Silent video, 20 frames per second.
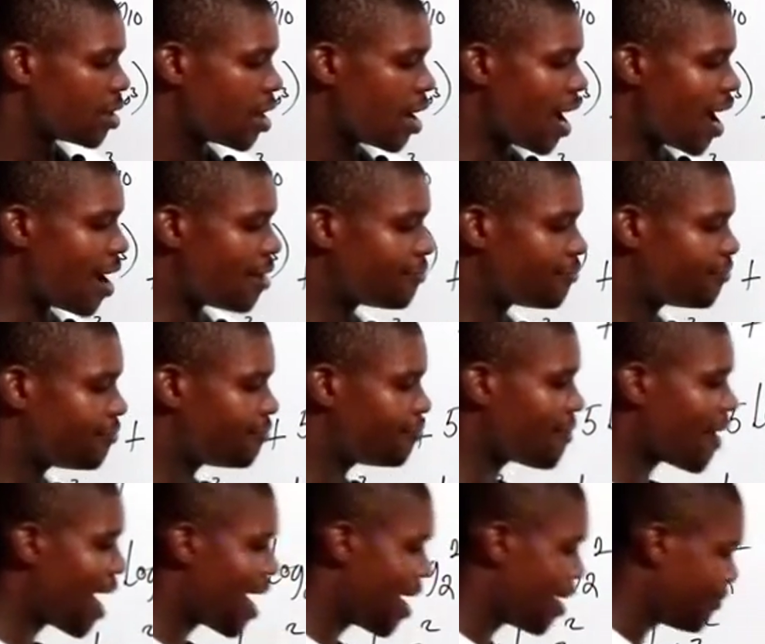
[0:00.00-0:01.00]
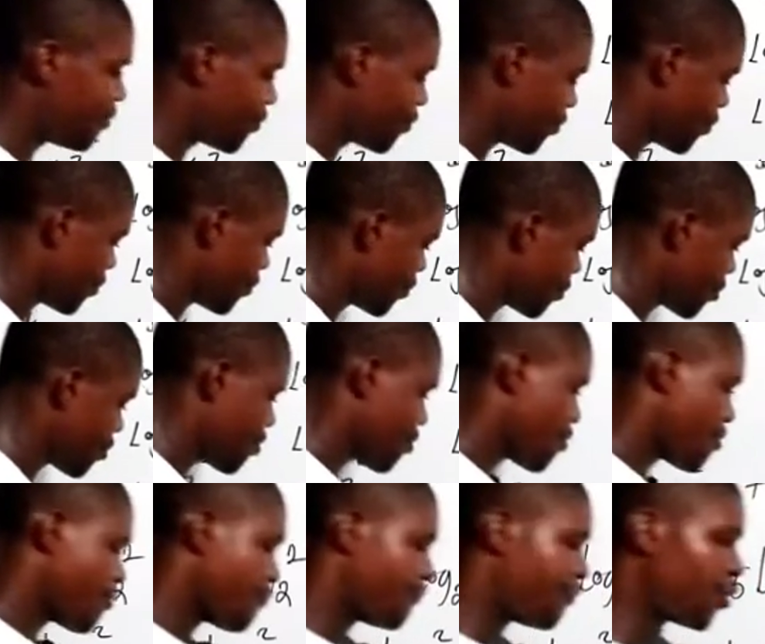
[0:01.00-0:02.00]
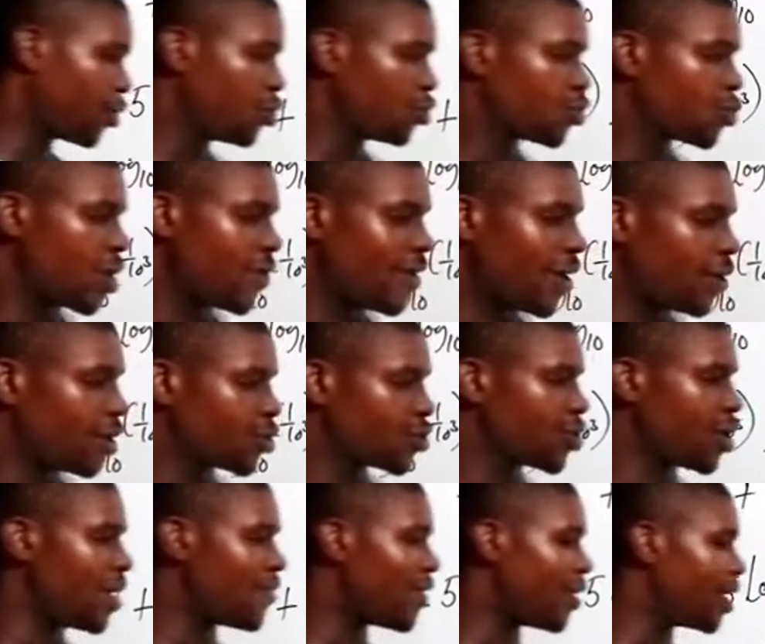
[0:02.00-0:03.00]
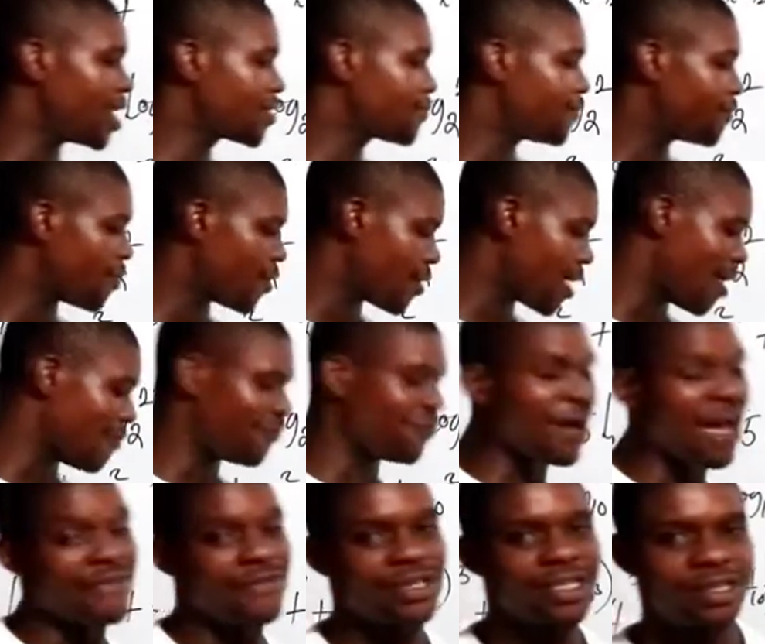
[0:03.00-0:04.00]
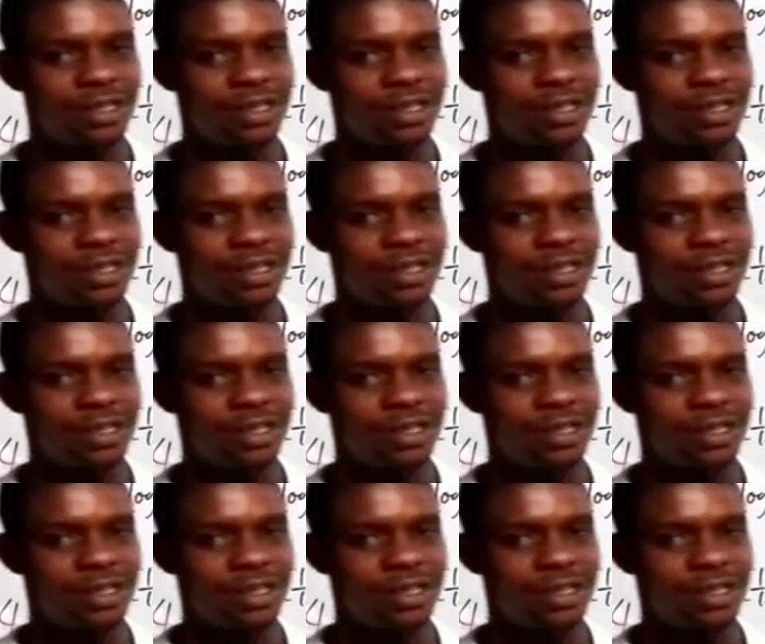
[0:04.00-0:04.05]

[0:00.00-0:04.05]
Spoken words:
and 5 for you to evaluate. So evaluate 4 and 5.